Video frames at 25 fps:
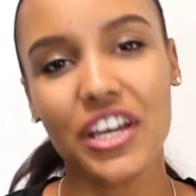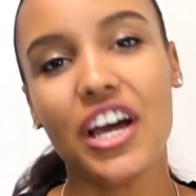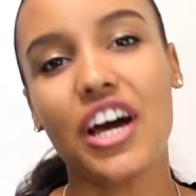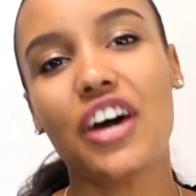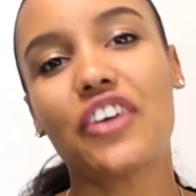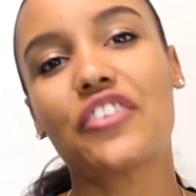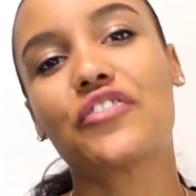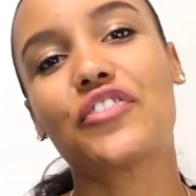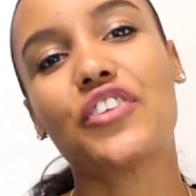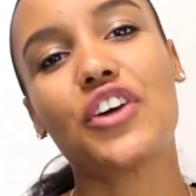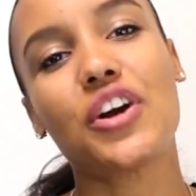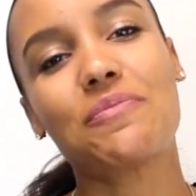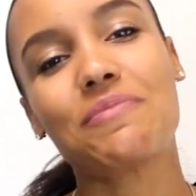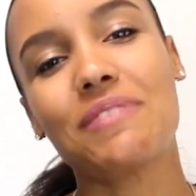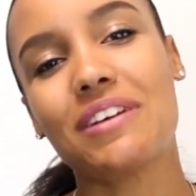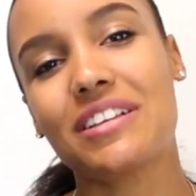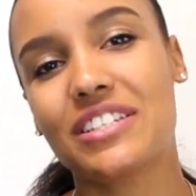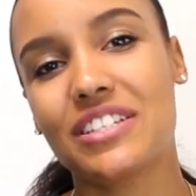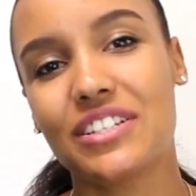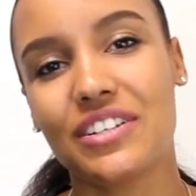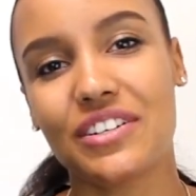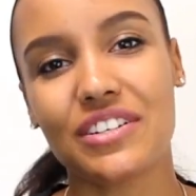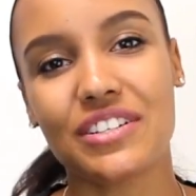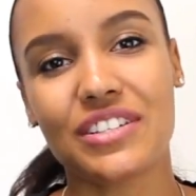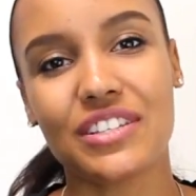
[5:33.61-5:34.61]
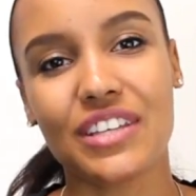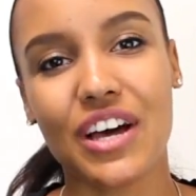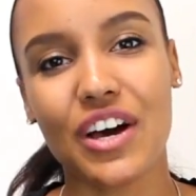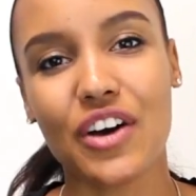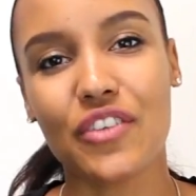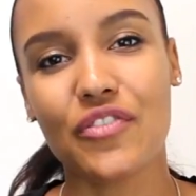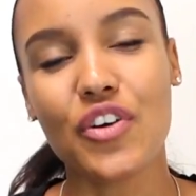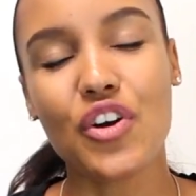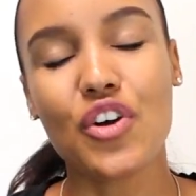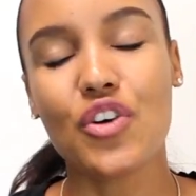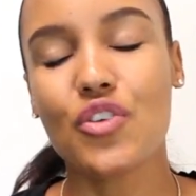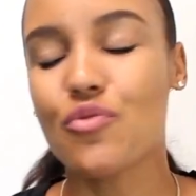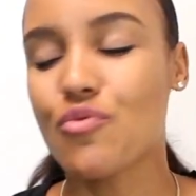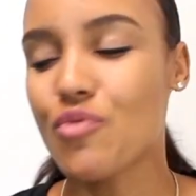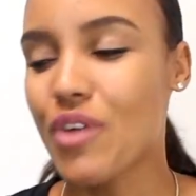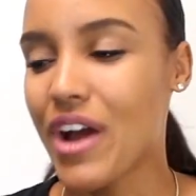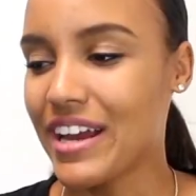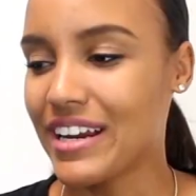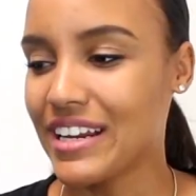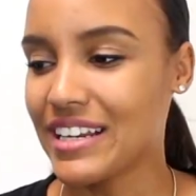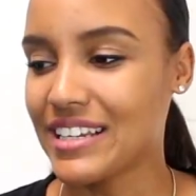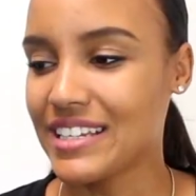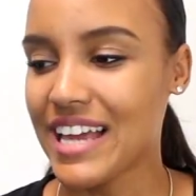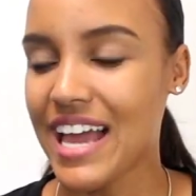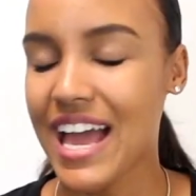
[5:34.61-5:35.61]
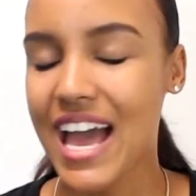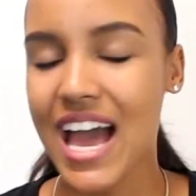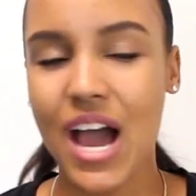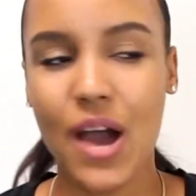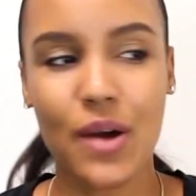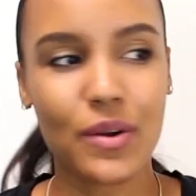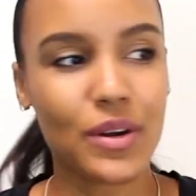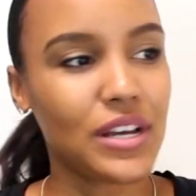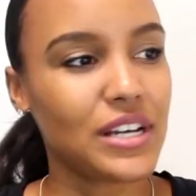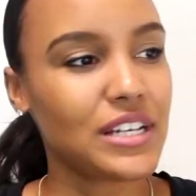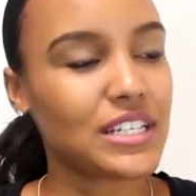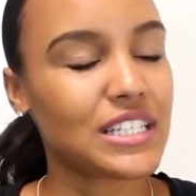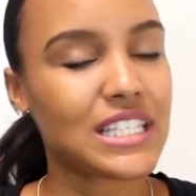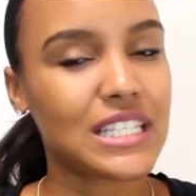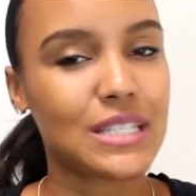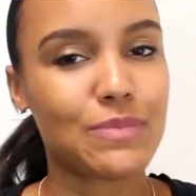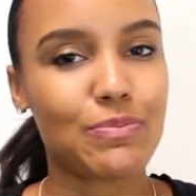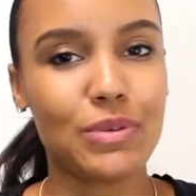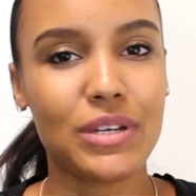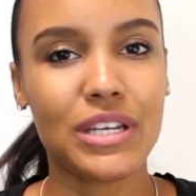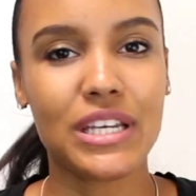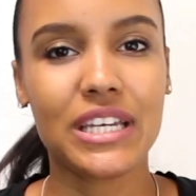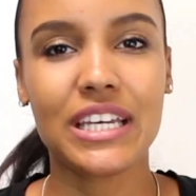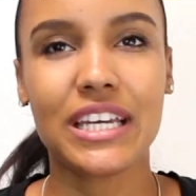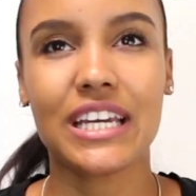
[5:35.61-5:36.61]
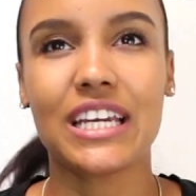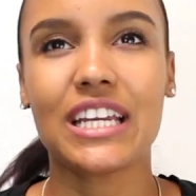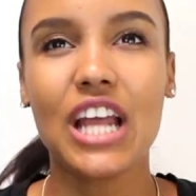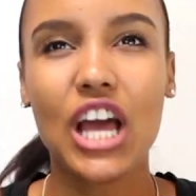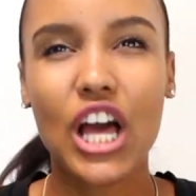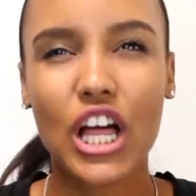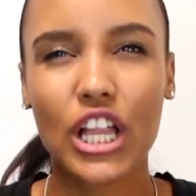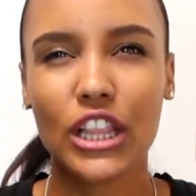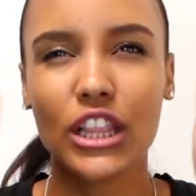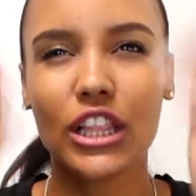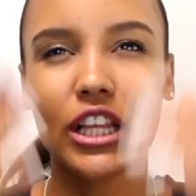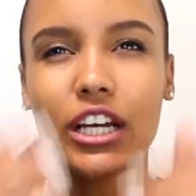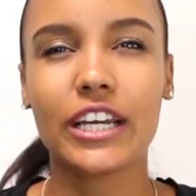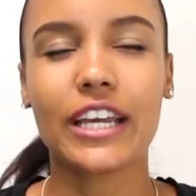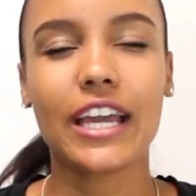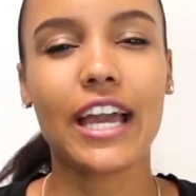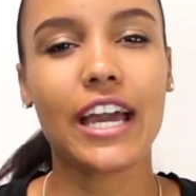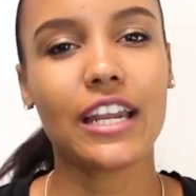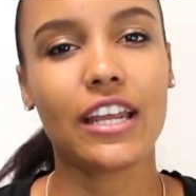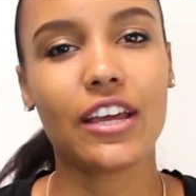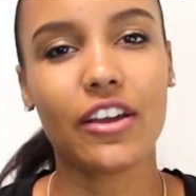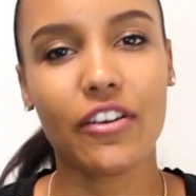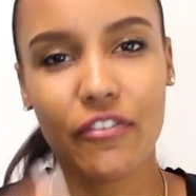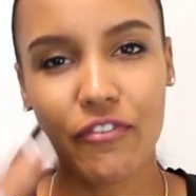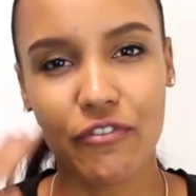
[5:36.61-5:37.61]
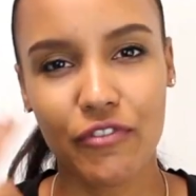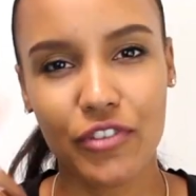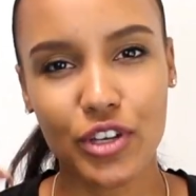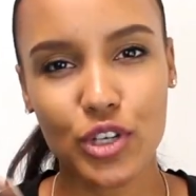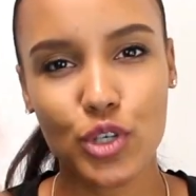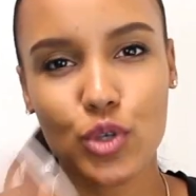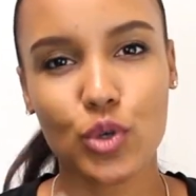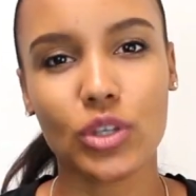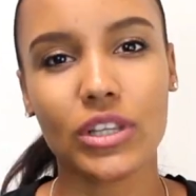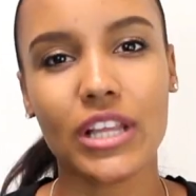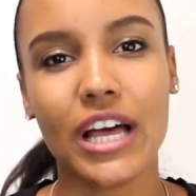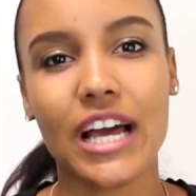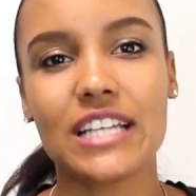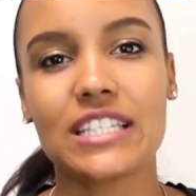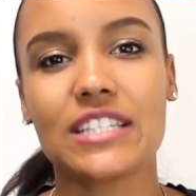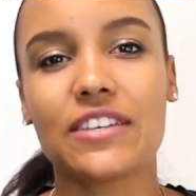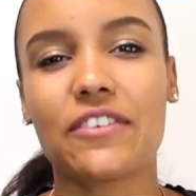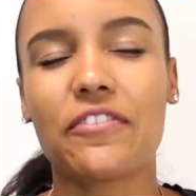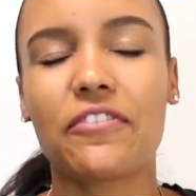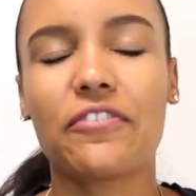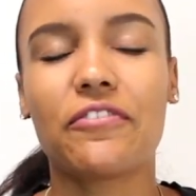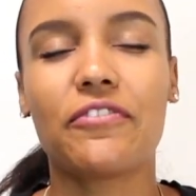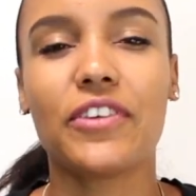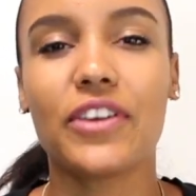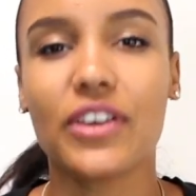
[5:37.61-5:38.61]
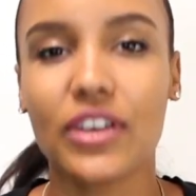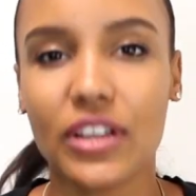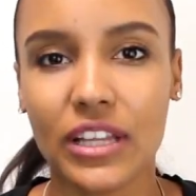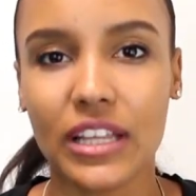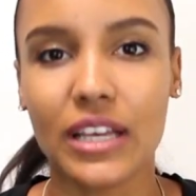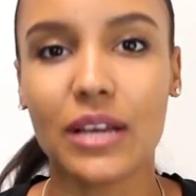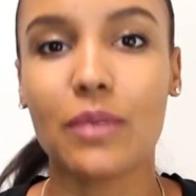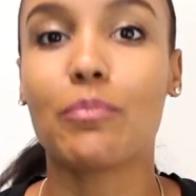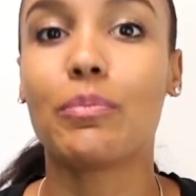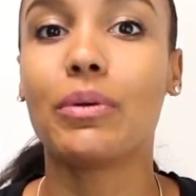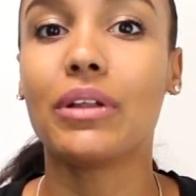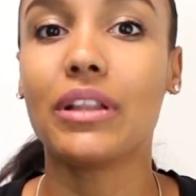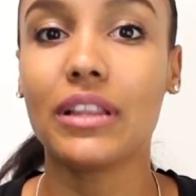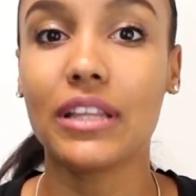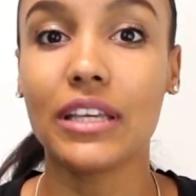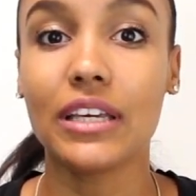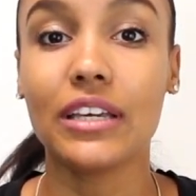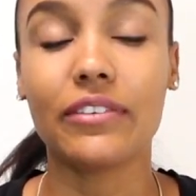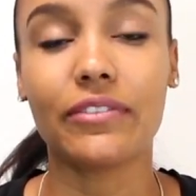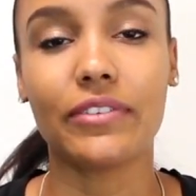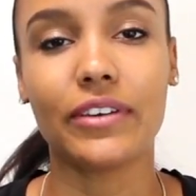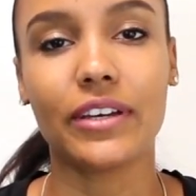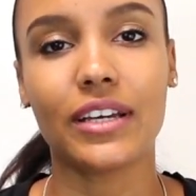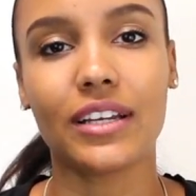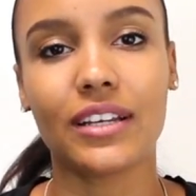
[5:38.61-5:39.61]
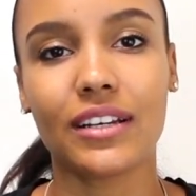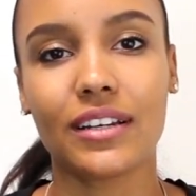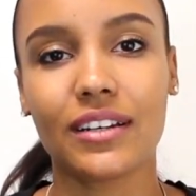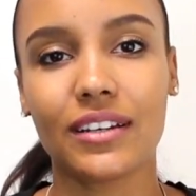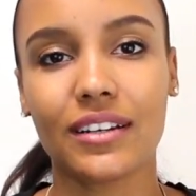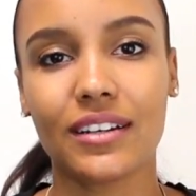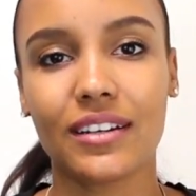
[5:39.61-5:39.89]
Affirm that to yourself. Write it down, speak it, look at it, visualize it, feel it, believe it.